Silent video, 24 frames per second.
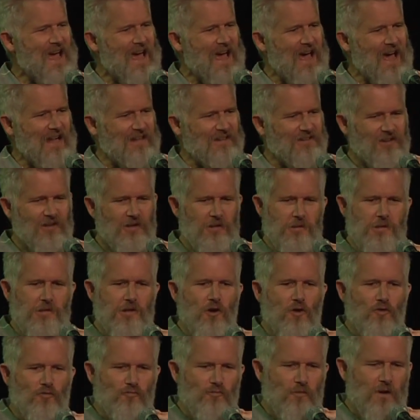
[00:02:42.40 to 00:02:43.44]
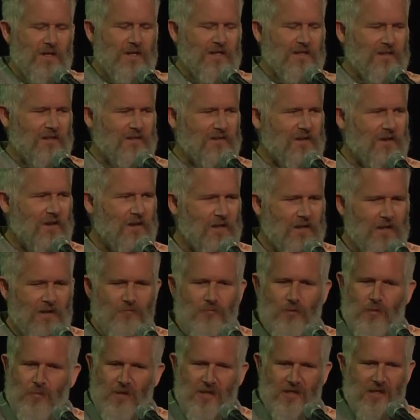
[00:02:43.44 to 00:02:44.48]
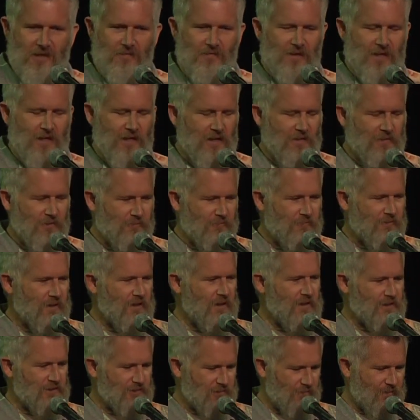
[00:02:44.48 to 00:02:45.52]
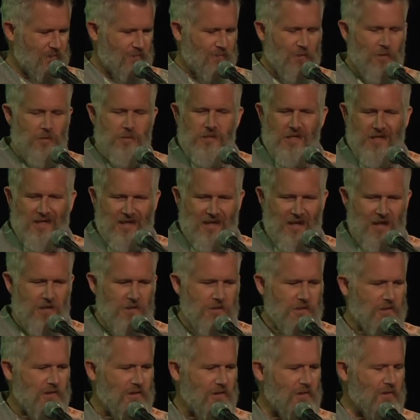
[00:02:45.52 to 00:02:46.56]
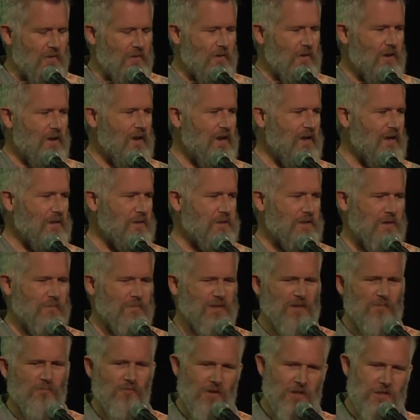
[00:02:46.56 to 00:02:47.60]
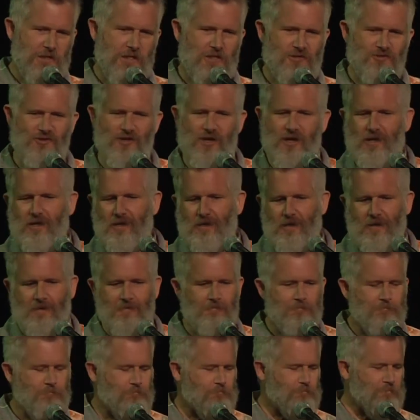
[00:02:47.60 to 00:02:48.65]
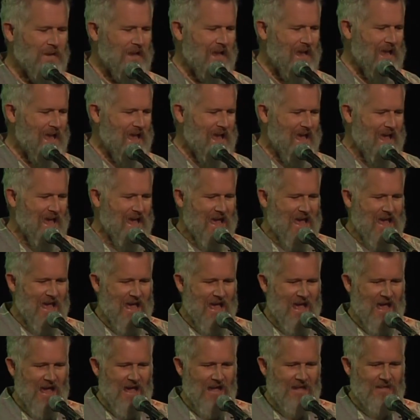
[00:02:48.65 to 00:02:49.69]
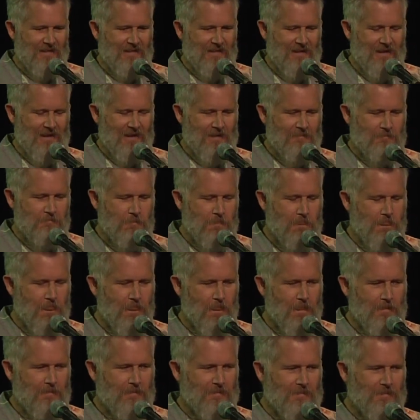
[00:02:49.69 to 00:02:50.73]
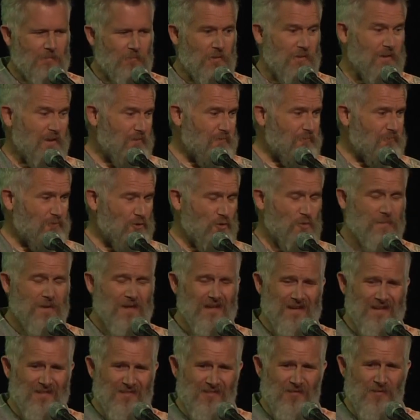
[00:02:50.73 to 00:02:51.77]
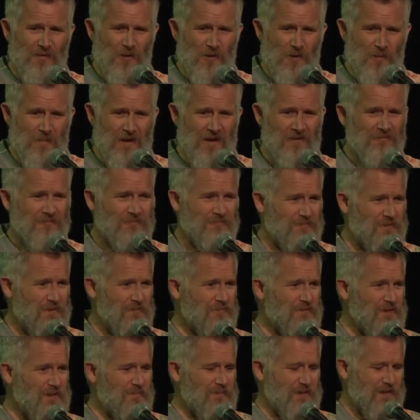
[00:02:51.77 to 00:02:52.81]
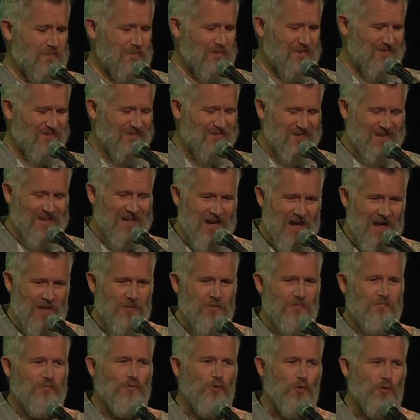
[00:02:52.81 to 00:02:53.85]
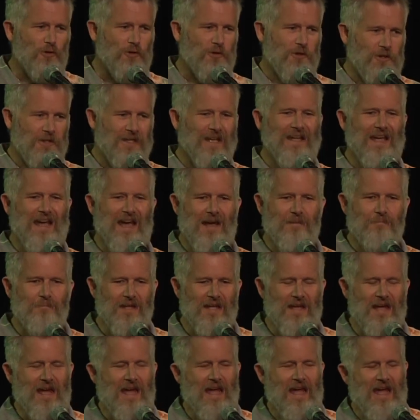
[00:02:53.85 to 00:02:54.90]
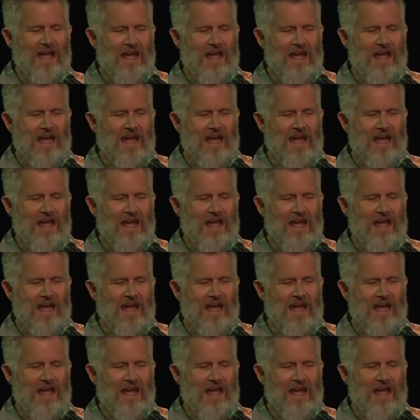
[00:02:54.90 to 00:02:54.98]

And kids go running to tell everybody in the village that there's a guest here, and somebody brings a chicken in. And within a few minutes, there are about 50 people sitting on the floor looking at me,